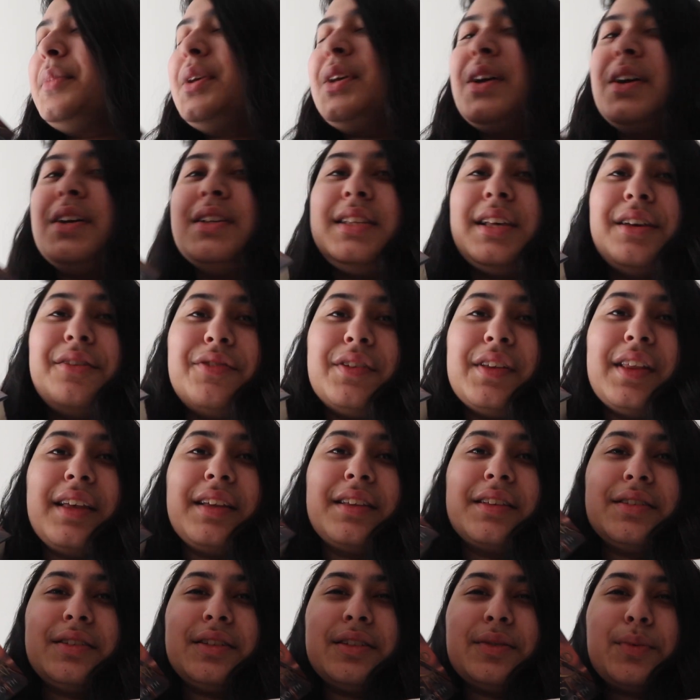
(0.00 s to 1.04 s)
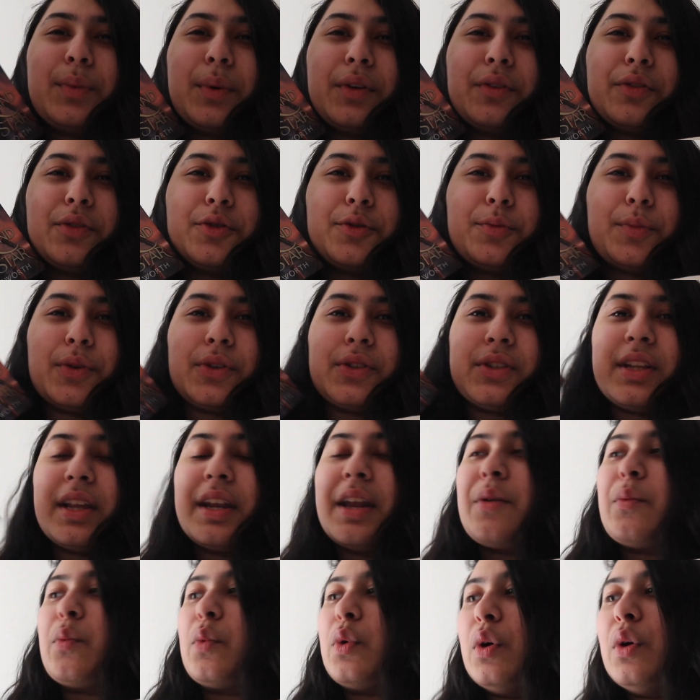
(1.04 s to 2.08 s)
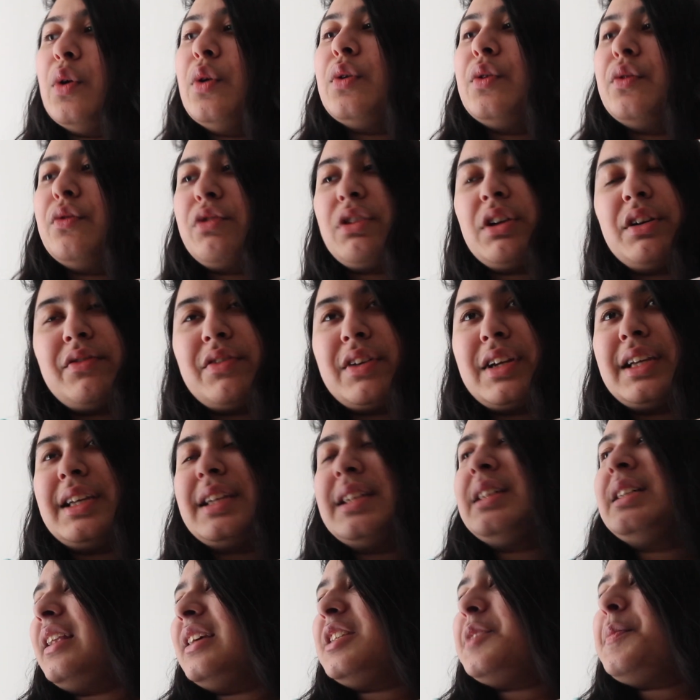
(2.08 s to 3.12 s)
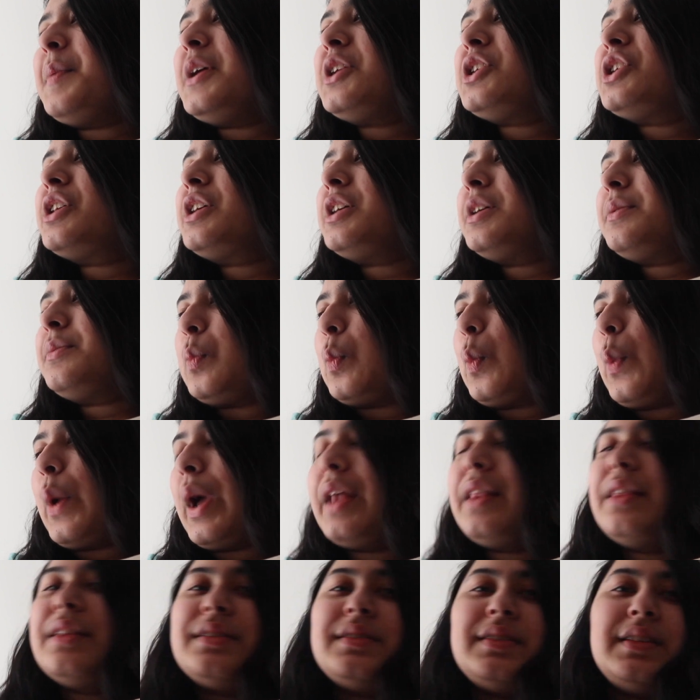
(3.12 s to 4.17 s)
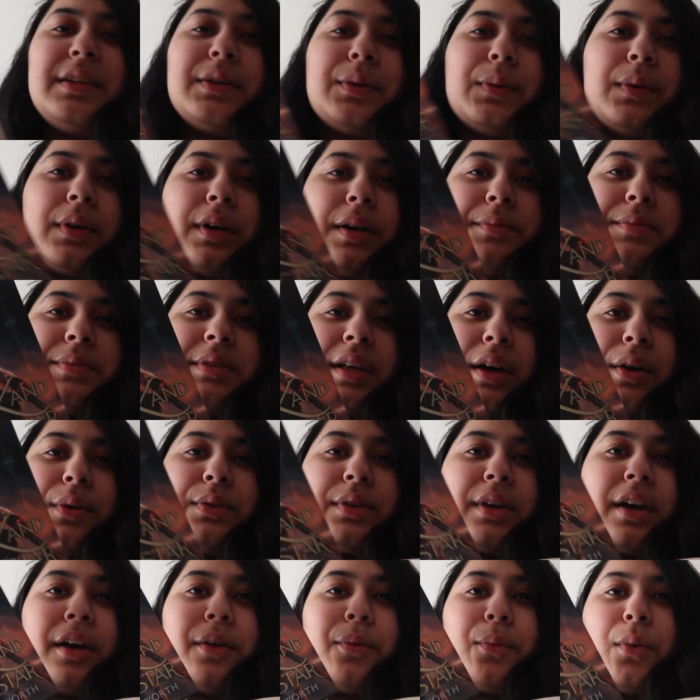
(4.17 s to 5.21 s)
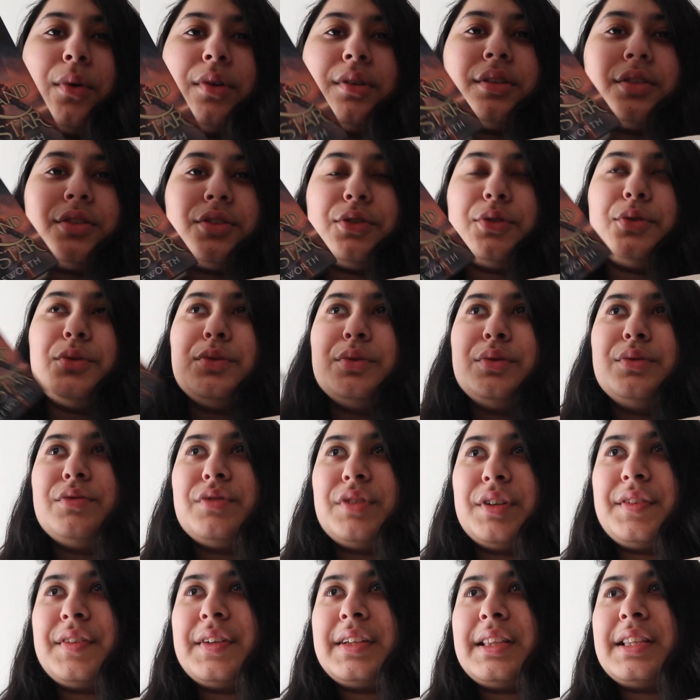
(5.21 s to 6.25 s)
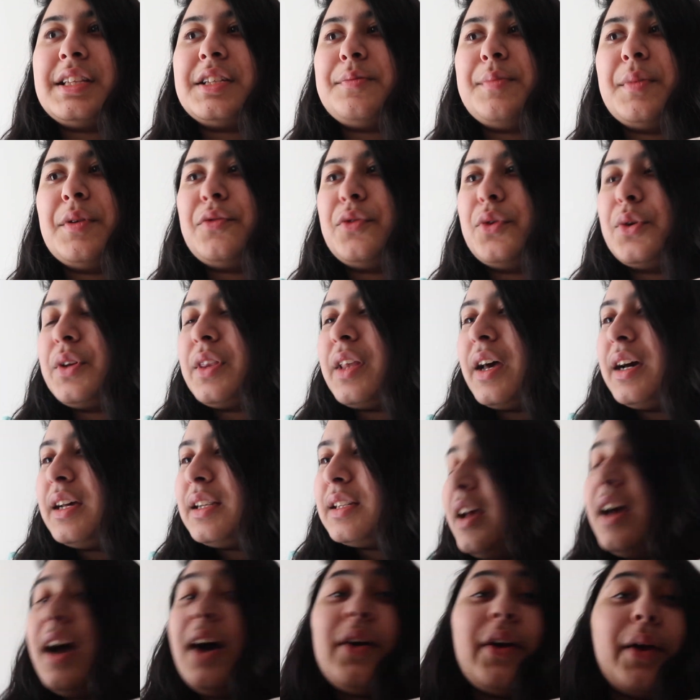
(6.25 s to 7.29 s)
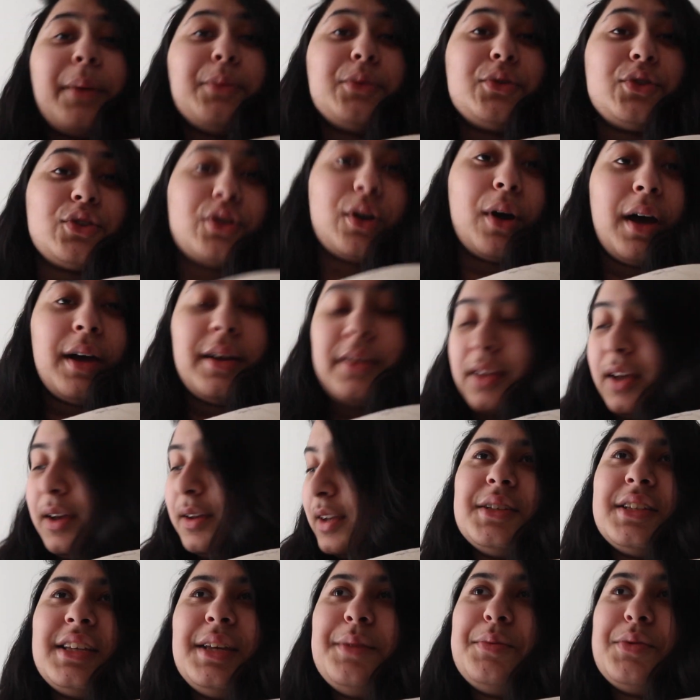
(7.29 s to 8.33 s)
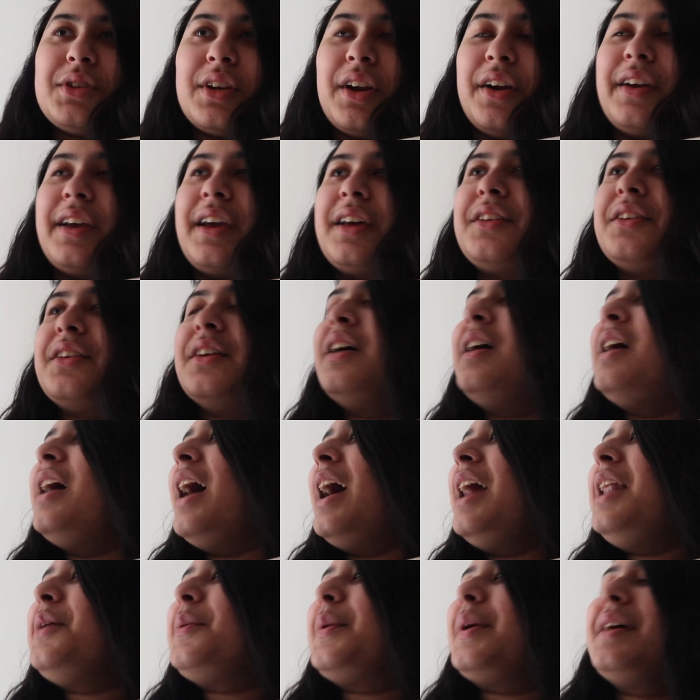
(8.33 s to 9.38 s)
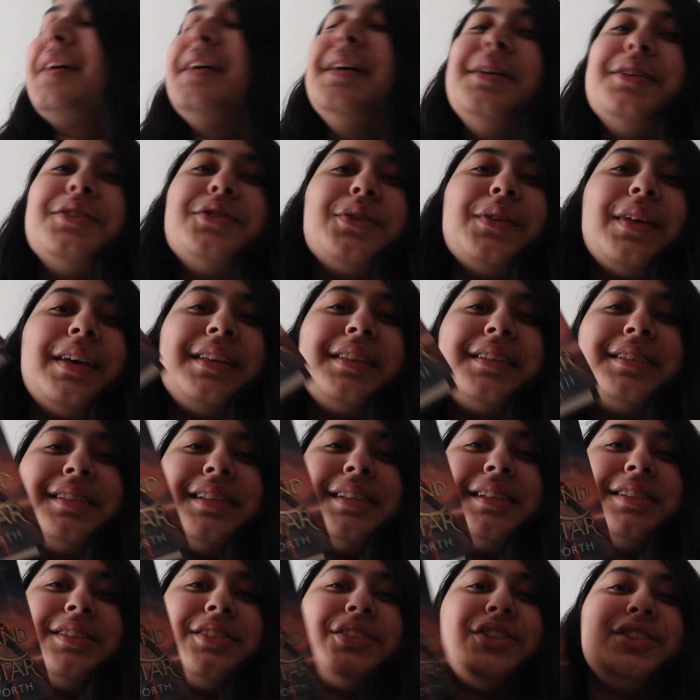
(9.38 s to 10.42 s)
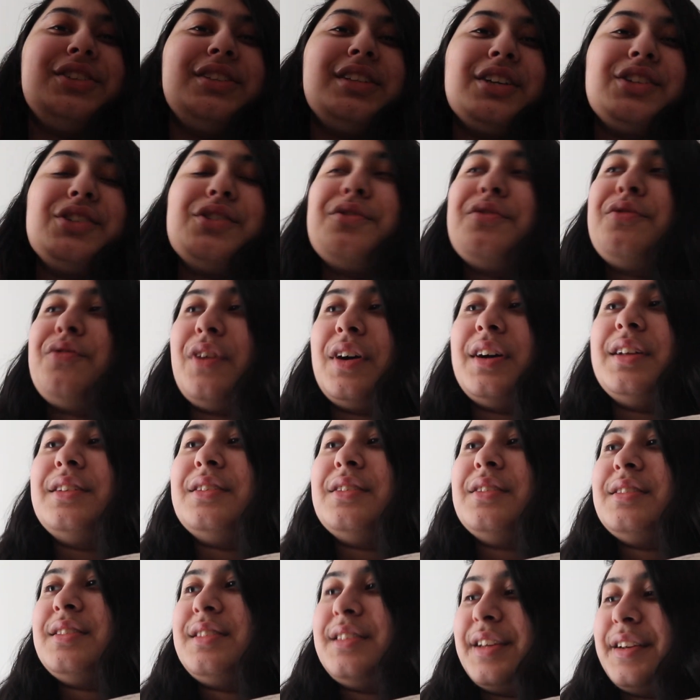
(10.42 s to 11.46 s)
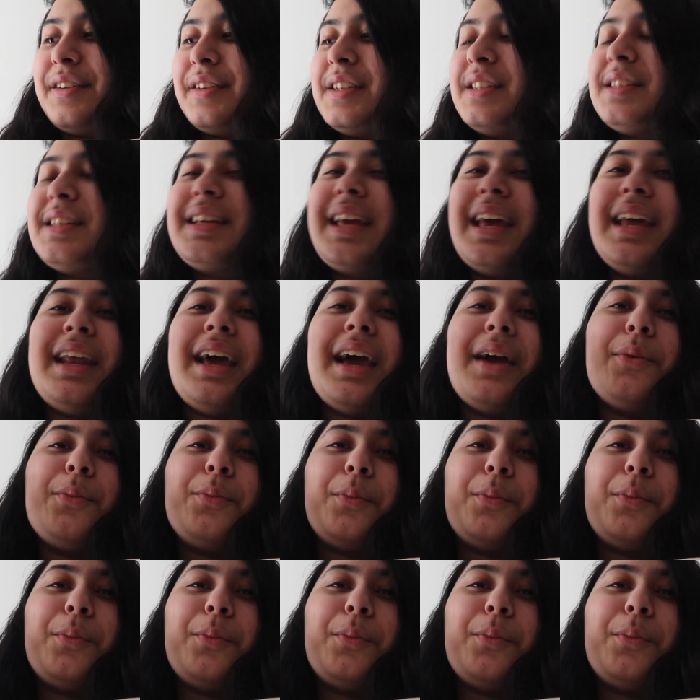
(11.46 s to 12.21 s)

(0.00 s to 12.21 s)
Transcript: because I feel like this is one of those books that I will reread, especially when the sequel comes out. I want to reread this before that. Okay, I'm just, I, I keep staring at her. Anyway, so like this is just such a fun series. Again, I